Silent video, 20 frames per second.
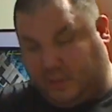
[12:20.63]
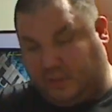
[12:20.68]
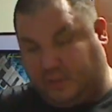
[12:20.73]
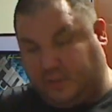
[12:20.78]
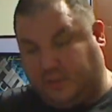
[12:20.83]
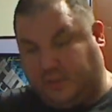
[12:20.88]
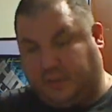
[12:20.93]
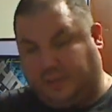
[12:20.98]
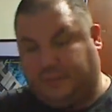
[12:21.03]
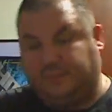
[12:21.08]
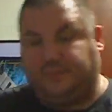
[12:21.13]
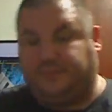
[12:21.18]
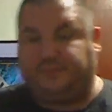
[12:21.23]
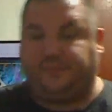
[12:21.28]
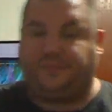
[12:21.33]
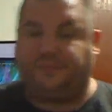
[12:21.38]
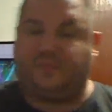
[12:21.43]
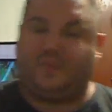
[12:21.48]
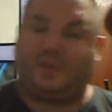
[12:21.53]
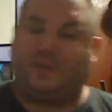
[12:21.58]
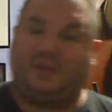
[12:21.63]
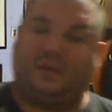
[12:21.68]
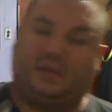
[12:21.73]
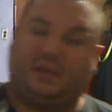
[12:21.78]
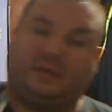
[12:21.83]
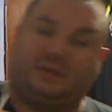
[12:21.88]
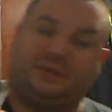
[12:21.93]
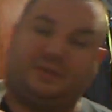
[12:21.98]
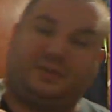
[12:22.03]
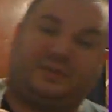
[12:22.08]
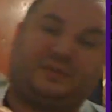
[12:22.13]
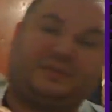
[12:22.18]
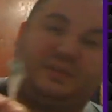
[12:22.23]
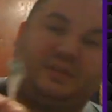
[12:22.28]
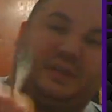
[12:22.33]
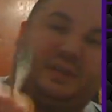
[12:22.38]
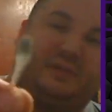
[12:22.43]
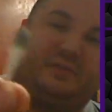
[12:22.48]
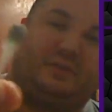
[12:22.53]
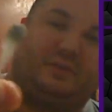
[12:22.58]
There. As you can see,
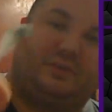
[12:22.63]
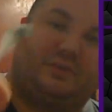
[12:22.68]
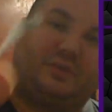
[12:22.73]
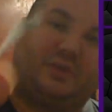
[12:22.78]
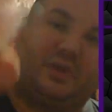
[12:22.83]
I've used